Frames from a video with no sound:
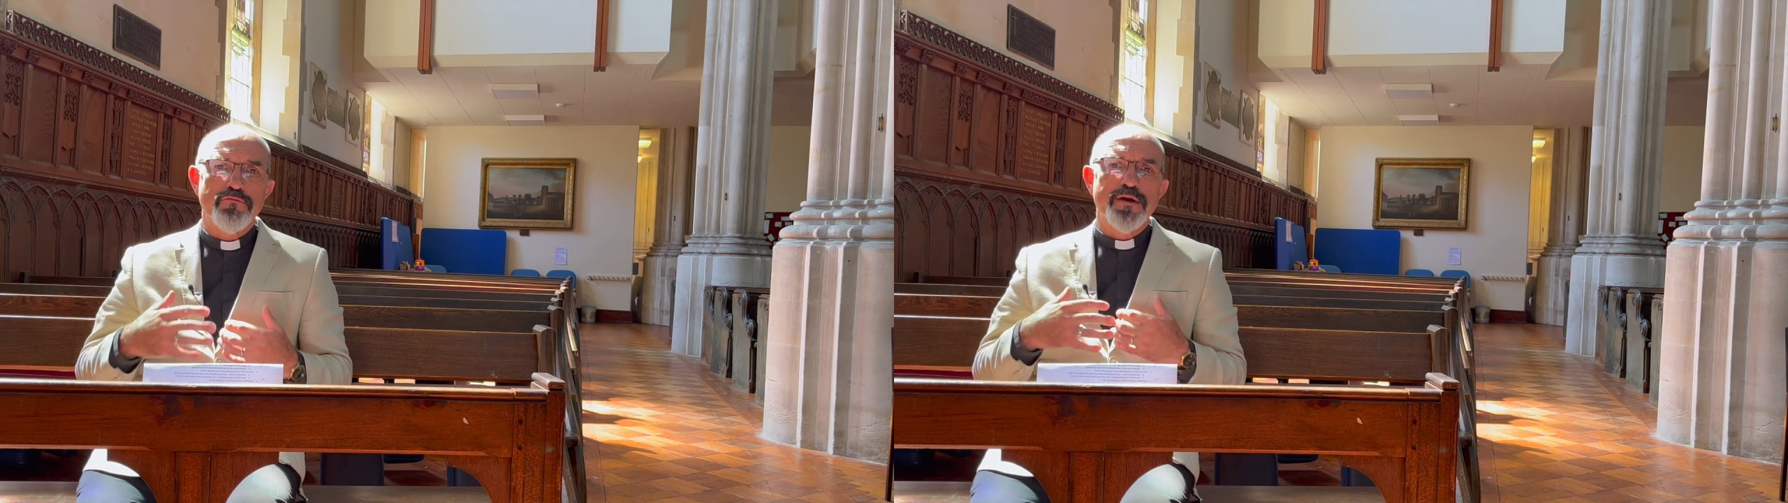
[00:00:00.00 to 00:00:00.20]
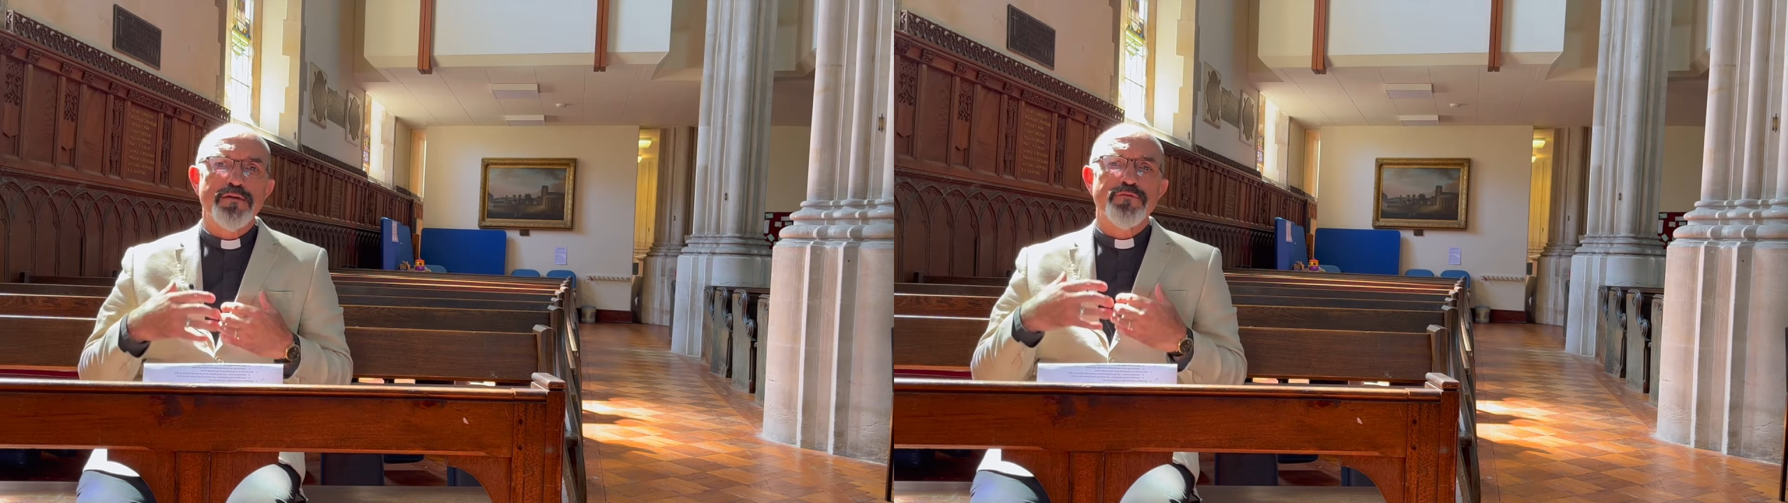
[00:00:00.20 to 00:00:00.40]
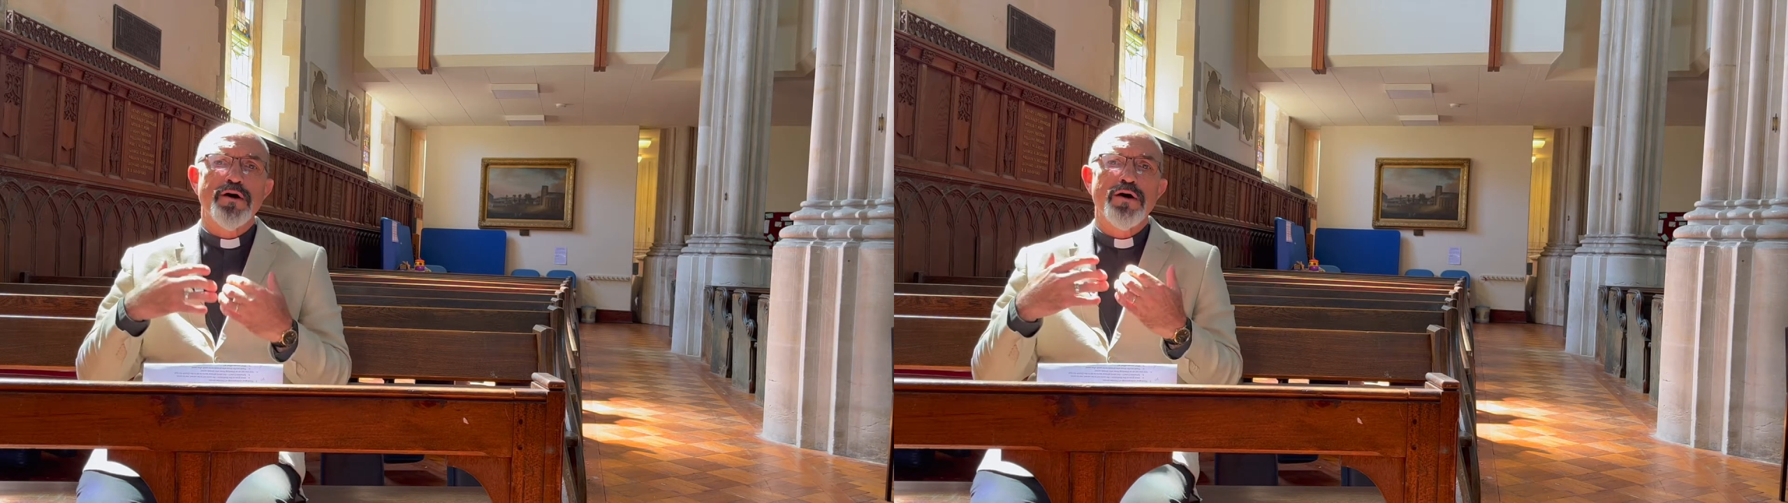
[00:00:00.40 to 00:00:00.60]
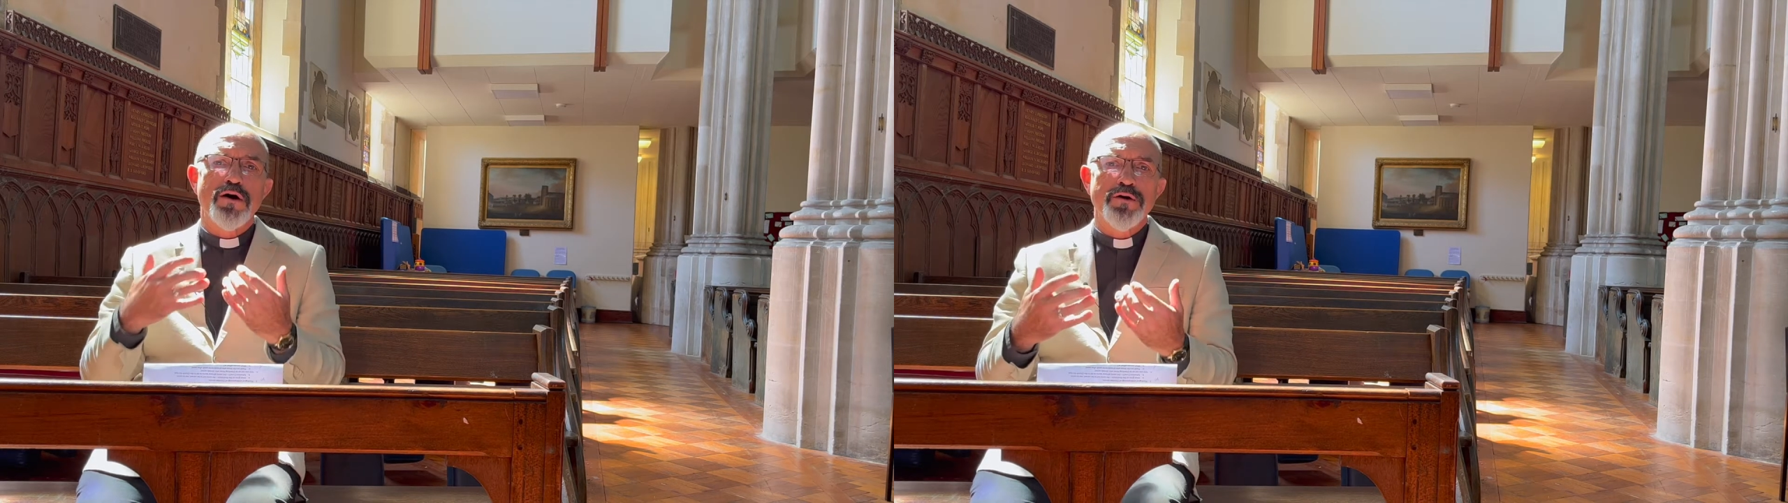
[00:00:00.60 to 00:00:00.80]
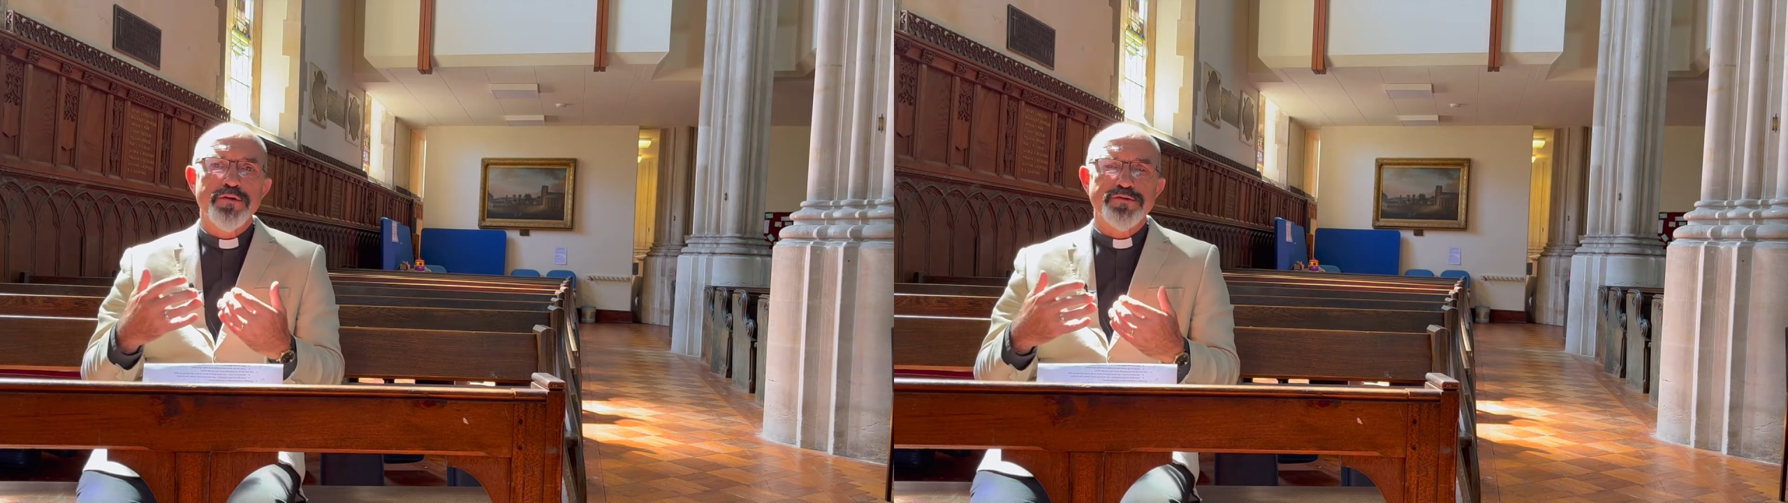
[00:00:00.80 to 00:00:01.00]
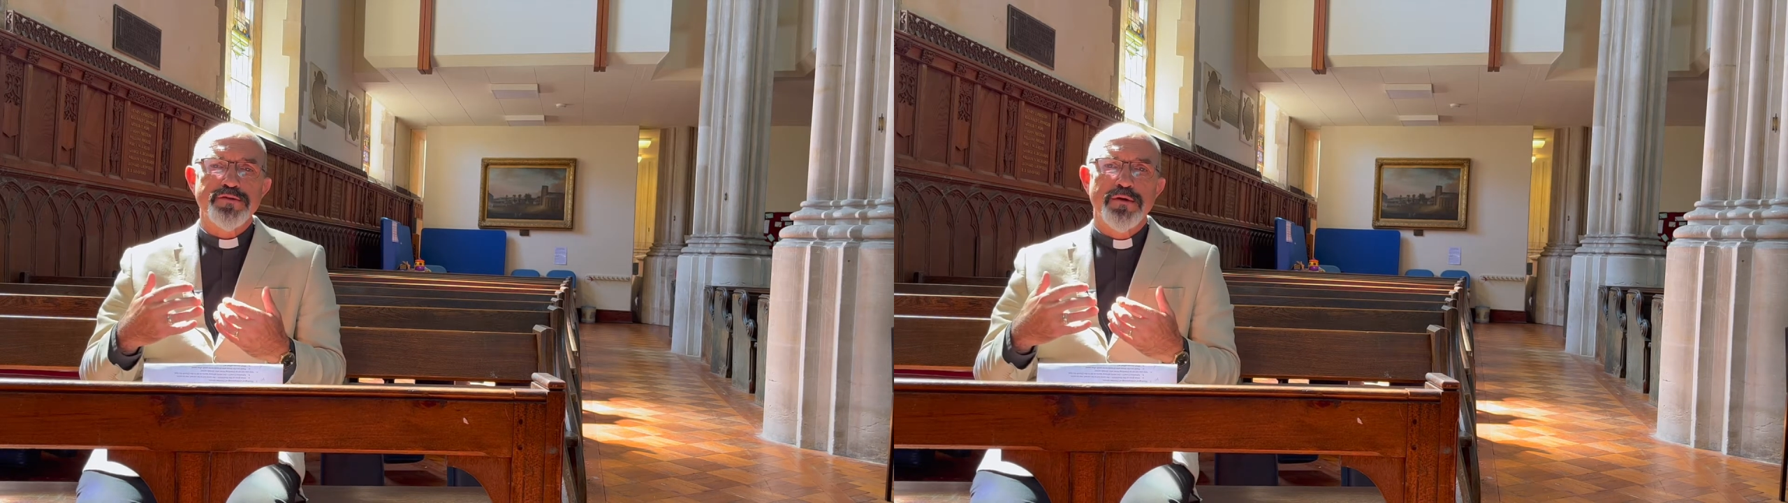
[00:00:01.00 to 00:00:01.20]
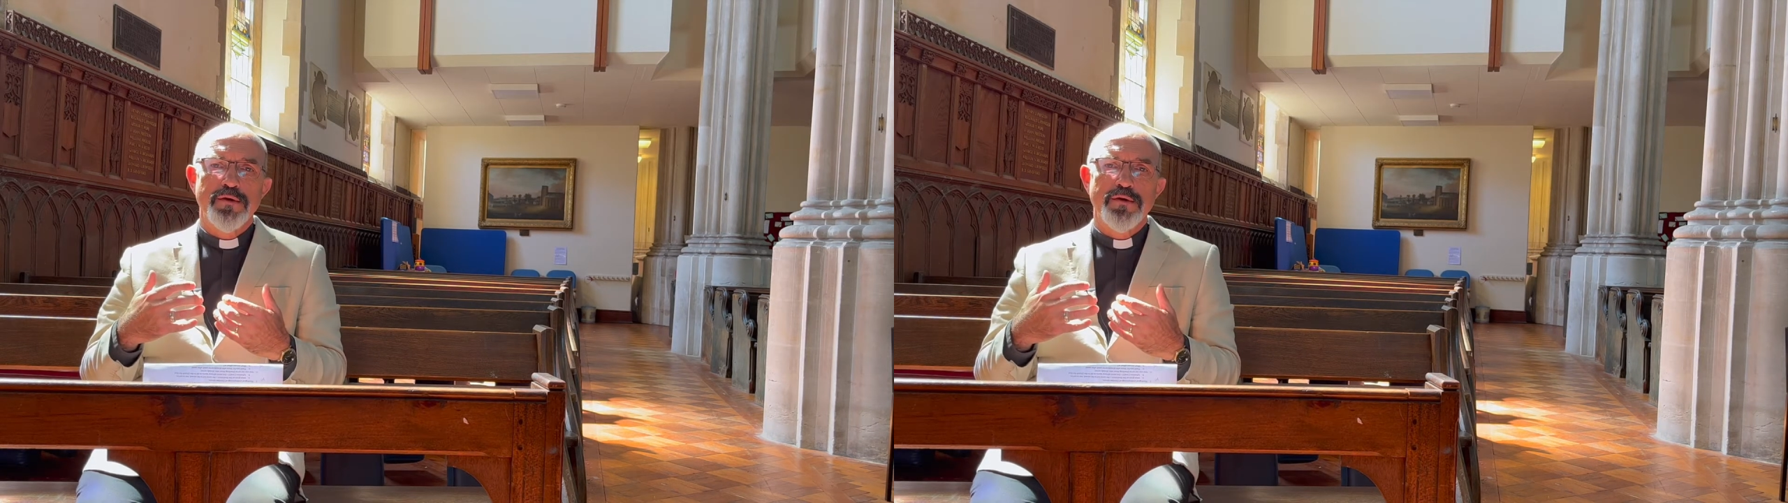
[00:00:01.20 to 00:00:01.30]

of the heart,